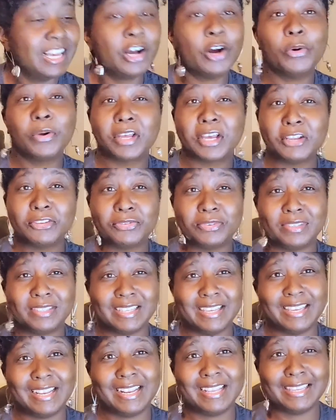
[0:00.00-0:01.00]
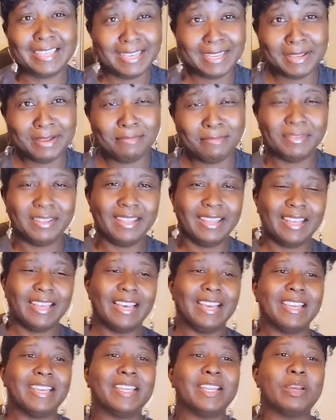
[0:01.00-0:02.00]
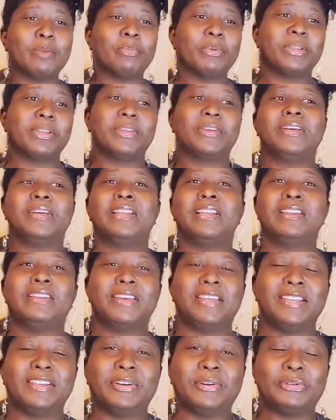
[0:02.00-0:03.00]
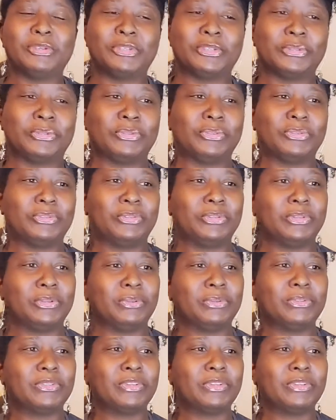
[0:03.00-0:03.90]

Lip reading: Old country saying, I giddy up pretty good in those shoes too.